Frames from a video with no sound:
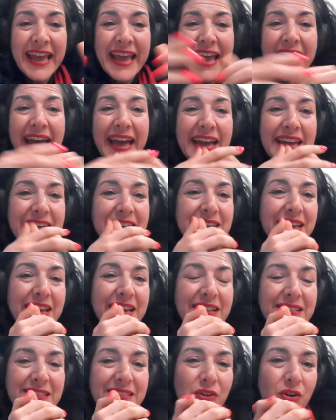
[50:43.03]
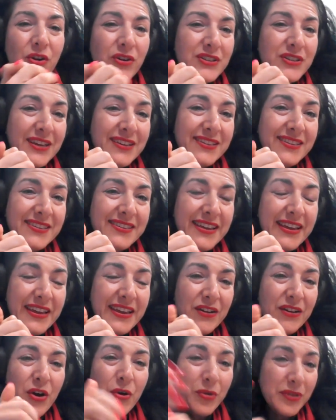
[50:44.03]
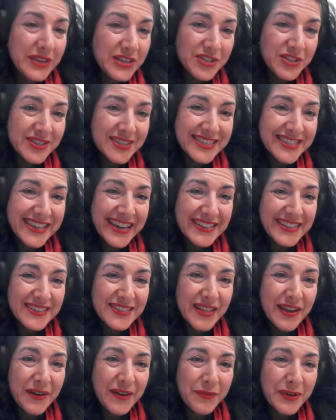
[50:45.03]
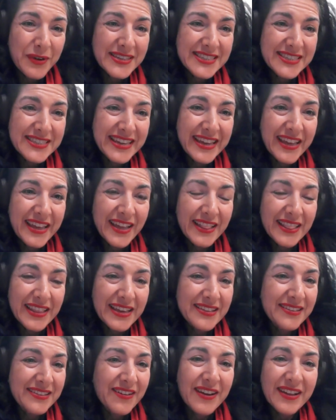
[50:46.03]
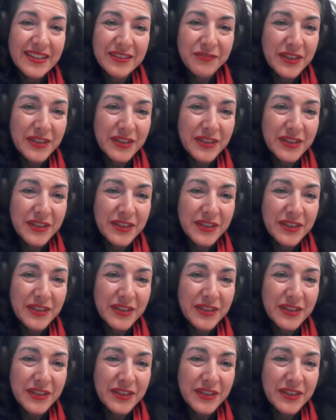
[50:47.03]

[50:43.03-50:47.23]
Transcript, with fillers: And it's not just in coalition states that we're seeing these kinds